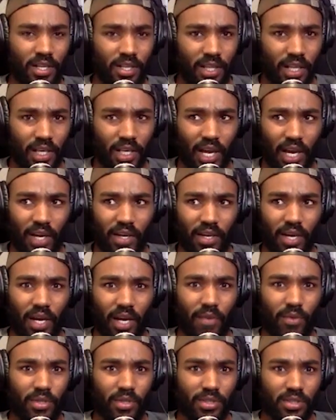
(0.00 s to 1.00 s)
Like I know. I, you-
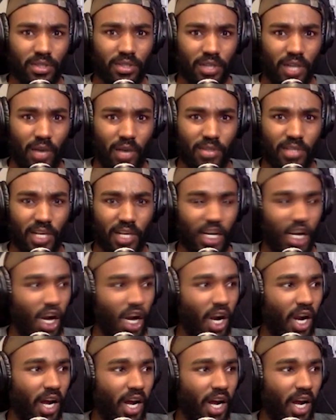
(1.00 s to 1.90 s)
I, was I was at a car,